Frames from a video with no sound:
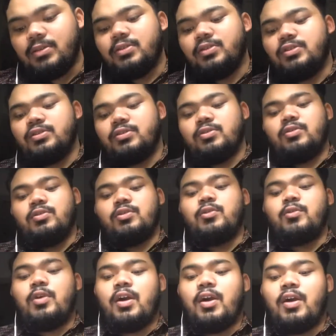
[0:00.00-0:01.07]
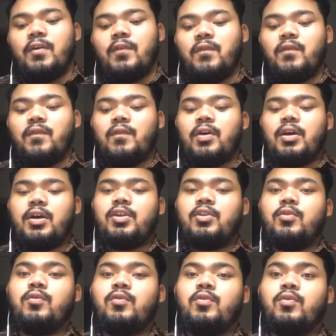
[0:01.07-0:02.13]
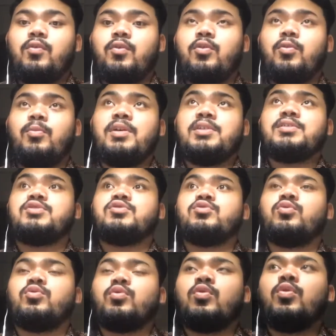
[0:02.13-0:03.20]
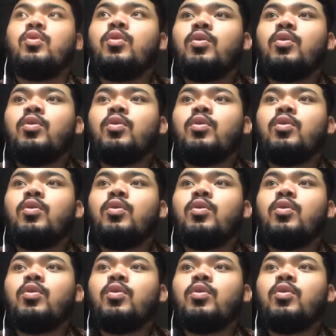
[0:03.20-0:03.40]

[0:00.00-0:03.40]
So you have you must to